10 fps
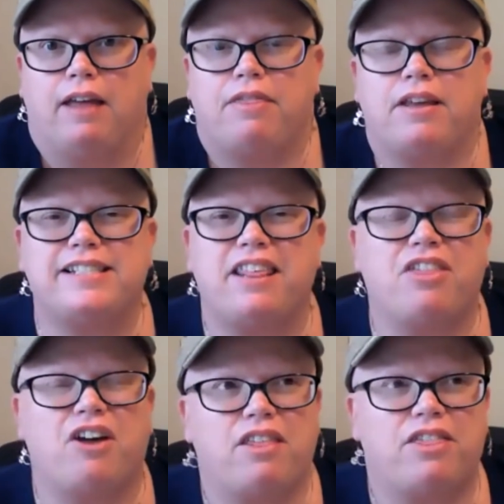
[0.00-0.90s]
Because they
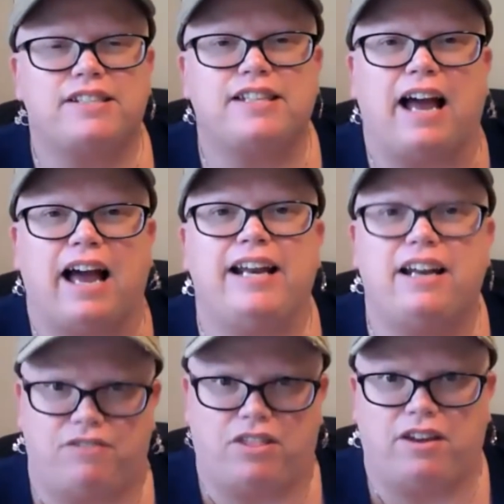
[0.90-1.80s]
thought of things that I
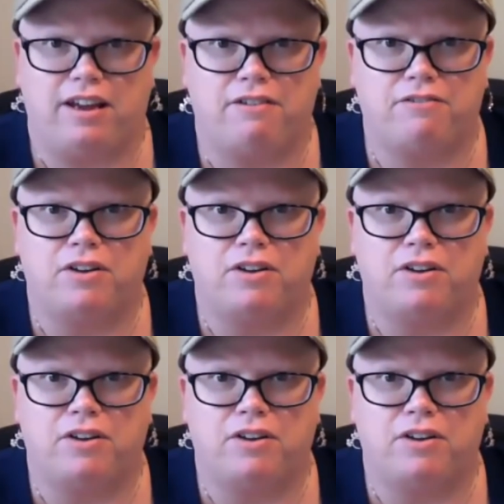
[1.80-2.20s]
didn't even think of.